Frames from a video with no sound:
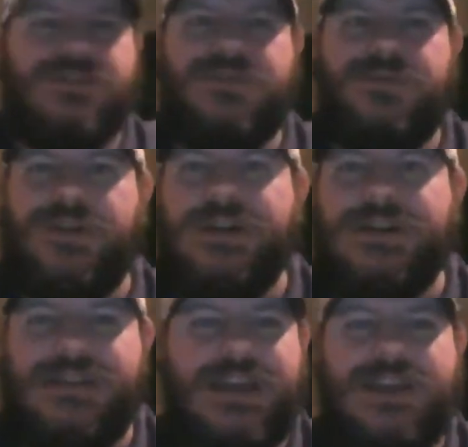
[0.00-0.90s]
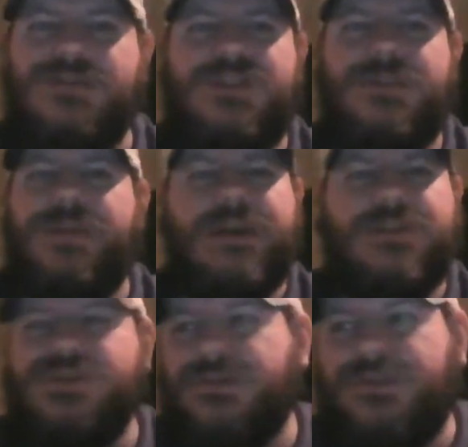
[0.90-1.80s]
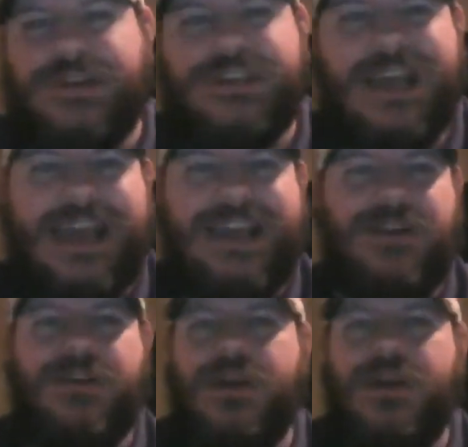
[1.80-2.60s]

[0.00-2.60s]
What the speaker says: Drew Brees. He used to be a Drew Brees hater,